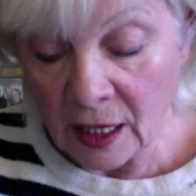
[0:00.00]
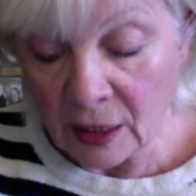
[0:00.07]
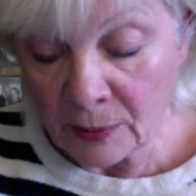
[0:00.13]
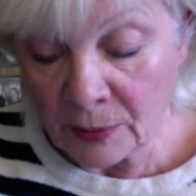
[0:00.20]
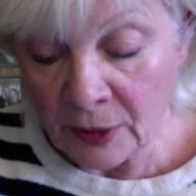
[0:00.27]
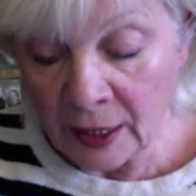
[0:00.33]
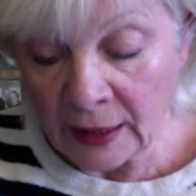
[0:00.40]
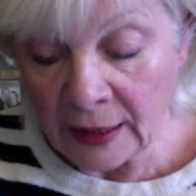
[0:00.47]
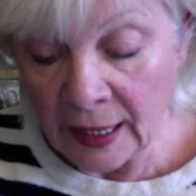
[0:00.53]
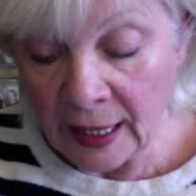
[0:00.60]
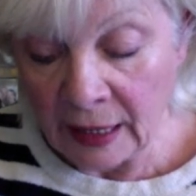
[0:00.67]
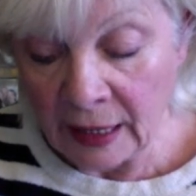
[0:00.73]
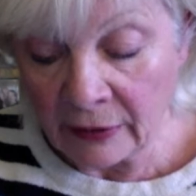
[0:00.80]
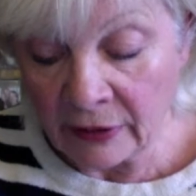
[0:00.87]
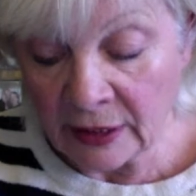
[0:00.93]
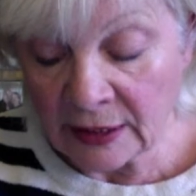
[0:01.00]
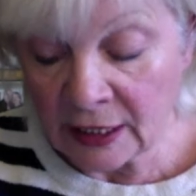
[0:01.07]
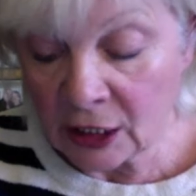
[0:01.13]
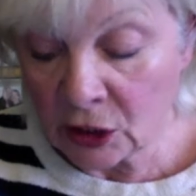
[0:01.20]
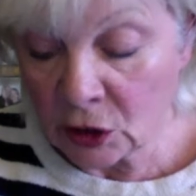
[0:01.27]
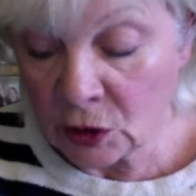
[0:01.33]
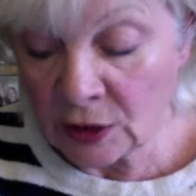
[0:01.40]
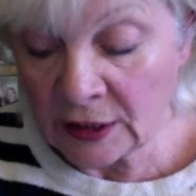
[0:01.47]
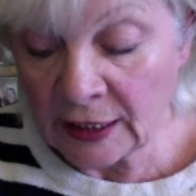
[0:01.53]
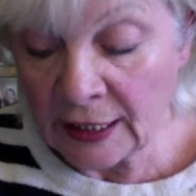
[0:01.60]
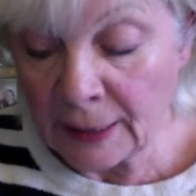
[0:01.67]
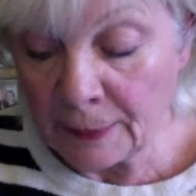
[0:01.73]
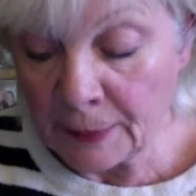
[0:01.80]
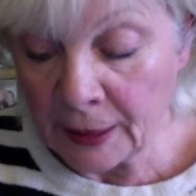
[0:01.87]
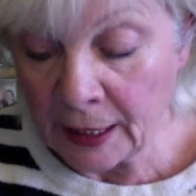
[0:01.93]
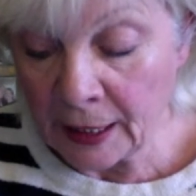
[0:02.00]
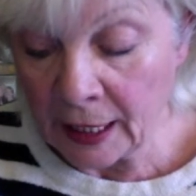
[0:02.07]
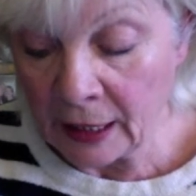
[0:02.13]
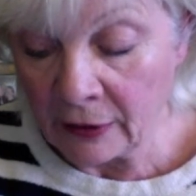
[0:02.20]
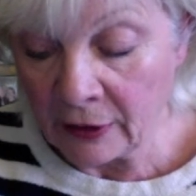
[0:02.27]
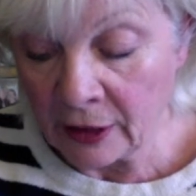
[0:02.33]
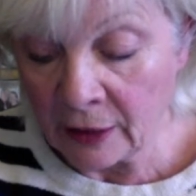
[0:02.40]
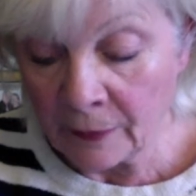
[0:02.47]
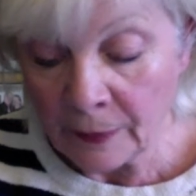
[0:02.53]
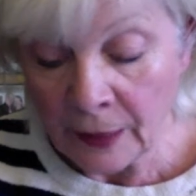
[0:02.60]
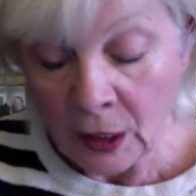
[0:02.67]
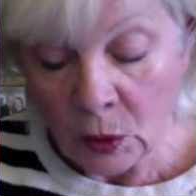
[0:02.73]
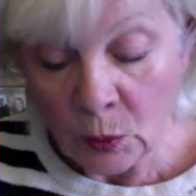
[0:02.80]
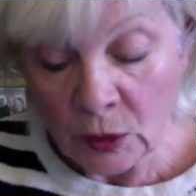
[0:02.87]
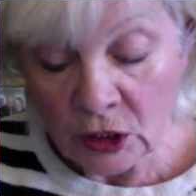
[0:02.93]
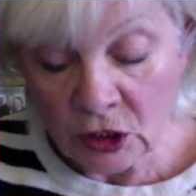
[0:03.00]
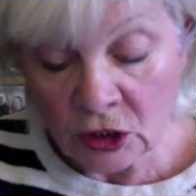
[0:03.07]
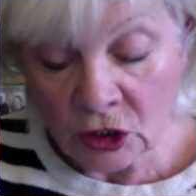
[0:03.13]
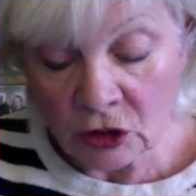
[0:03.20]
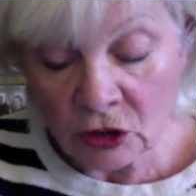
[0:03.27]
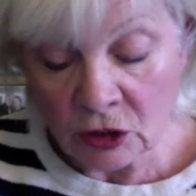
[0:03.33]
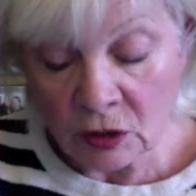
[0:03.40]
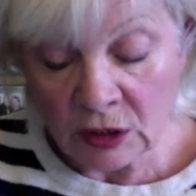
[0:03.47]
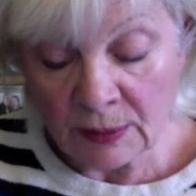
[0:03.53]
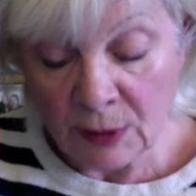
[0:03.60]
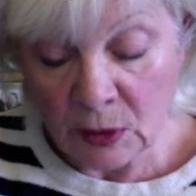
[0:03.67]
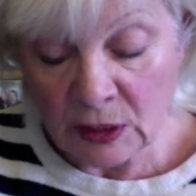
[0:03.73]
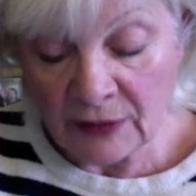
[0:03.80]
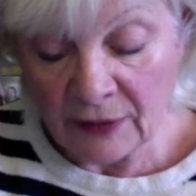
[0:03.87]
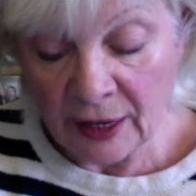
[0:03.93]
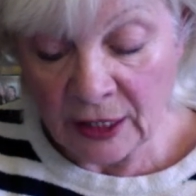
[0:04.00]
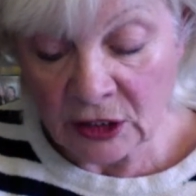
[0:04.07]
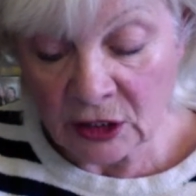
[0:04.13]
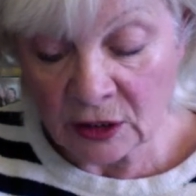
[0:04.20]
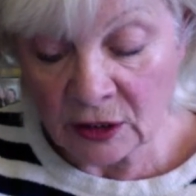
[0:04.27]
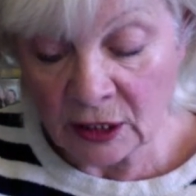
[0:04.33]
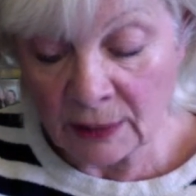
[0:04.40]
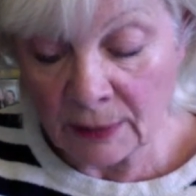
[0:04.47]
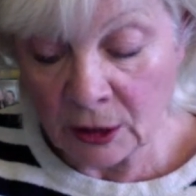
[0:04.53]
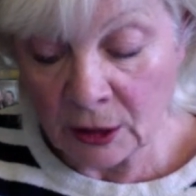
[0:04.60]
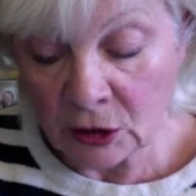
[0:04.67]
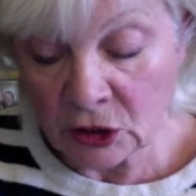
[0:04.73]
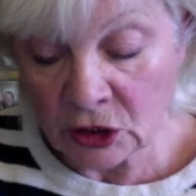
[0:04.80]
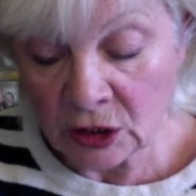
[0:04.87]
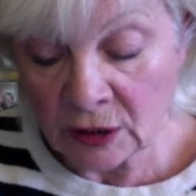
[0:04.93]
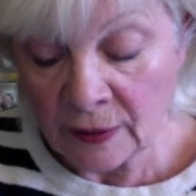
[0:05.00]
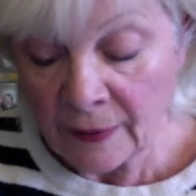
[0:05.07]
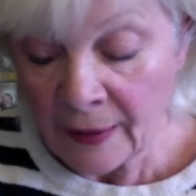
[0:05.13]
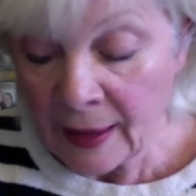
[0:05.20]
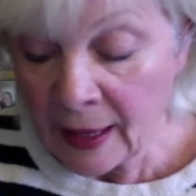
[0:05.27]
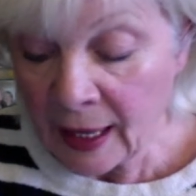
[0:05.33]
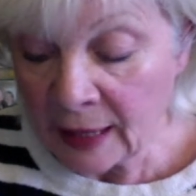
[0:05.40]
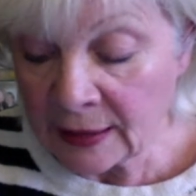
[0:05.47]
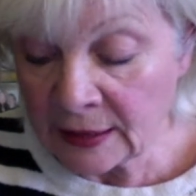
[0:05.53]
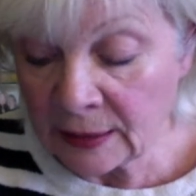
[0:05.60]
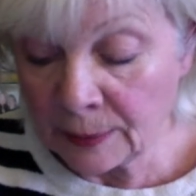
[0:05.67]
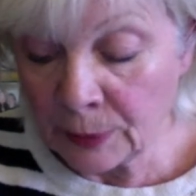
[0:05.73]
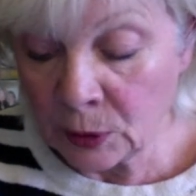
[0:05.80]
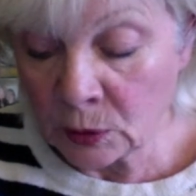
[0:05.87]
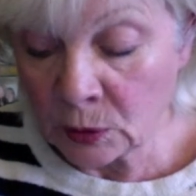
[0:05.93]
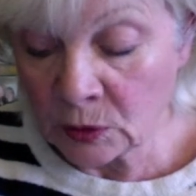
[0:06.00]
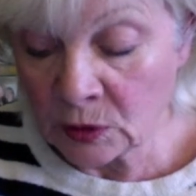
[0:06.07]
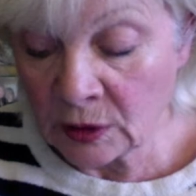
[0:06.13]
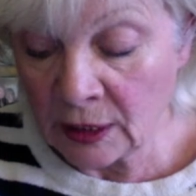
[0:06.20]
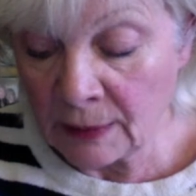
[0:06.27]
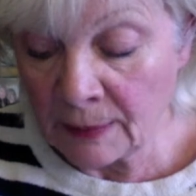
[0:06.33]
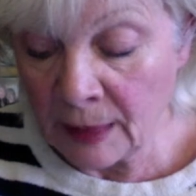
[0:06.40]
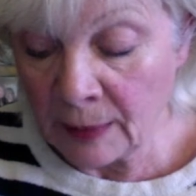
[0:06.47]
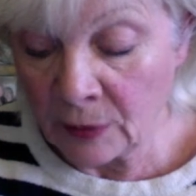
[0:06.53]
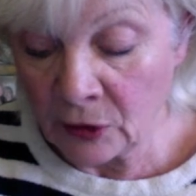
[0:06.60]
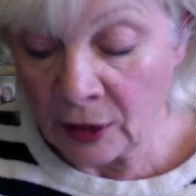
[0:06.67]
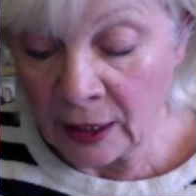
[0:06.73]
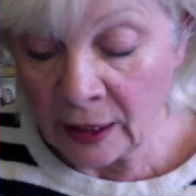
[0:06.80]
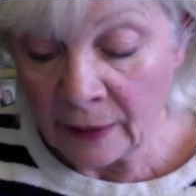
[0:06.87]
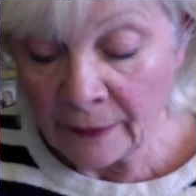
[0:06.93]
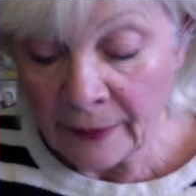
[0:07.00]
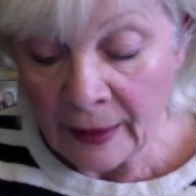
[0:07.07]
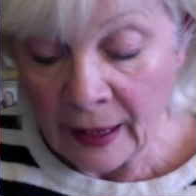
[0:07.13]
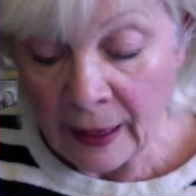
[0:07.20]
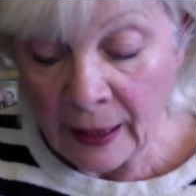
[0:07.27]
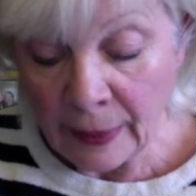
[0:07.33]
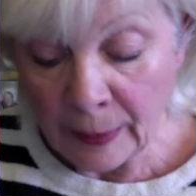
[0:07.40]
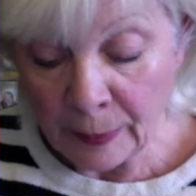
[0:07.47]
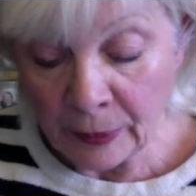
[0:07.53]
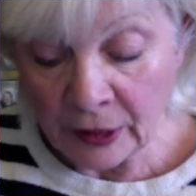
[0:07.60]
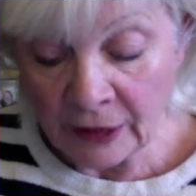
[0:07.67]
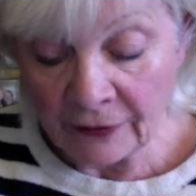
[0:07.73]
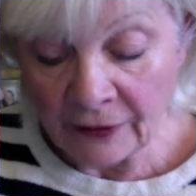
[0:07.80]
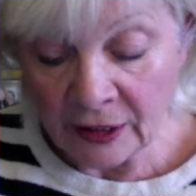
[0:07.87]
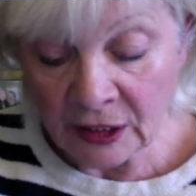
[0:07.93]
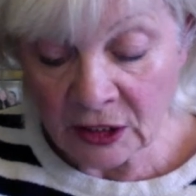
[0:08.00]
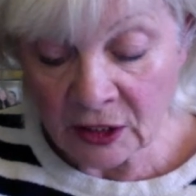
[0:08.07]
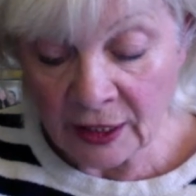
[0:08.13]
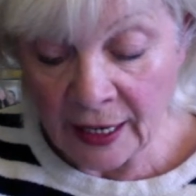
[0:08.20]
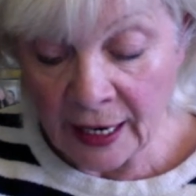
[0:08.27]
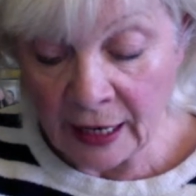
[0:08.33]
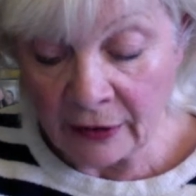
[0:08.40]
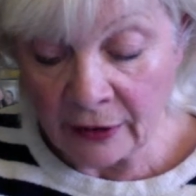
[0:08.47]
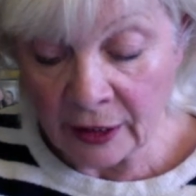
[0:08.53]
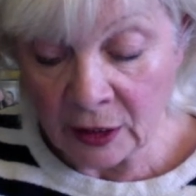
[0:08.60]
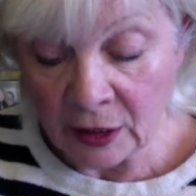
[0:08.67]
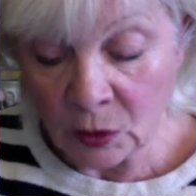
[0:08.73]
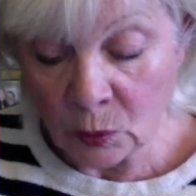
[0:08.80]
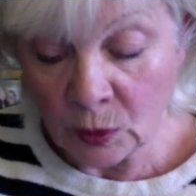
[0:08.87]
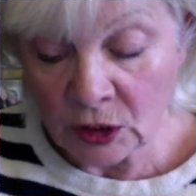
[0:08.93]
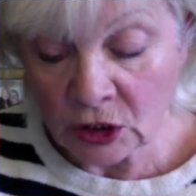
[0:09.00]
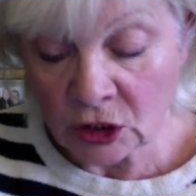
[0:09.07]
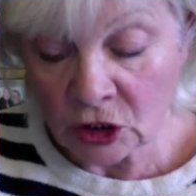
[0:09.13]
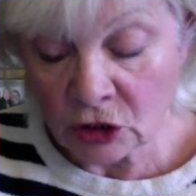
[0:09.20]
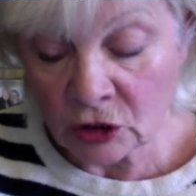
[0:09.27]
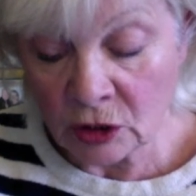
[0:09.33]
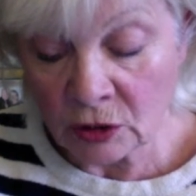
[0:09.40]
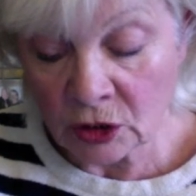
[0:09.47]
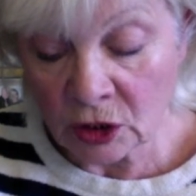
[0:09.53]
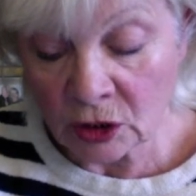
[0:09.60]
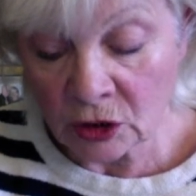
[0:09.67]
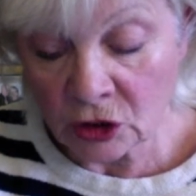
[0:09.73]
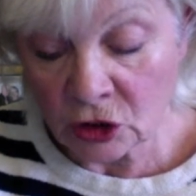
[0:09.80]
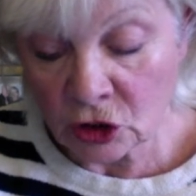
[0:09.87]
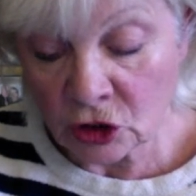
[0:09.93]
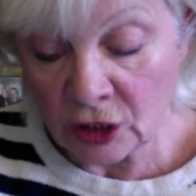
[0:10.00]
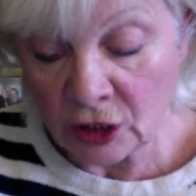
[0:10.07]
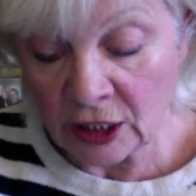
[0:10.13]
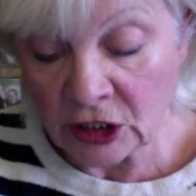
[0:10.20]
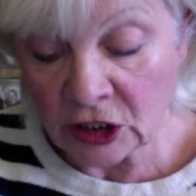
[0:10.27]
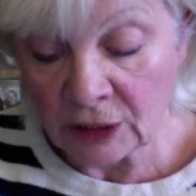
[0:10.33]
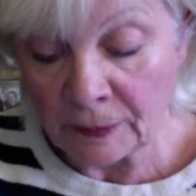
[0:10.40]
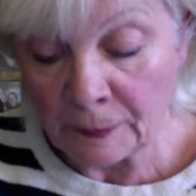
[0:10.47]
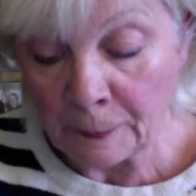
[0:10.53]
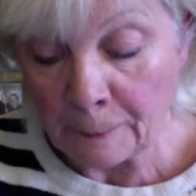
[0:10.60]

brain areas, including the limbic area, which controls motivation, emotion, and is important in memory, and the prefrontal area, which controls concentration.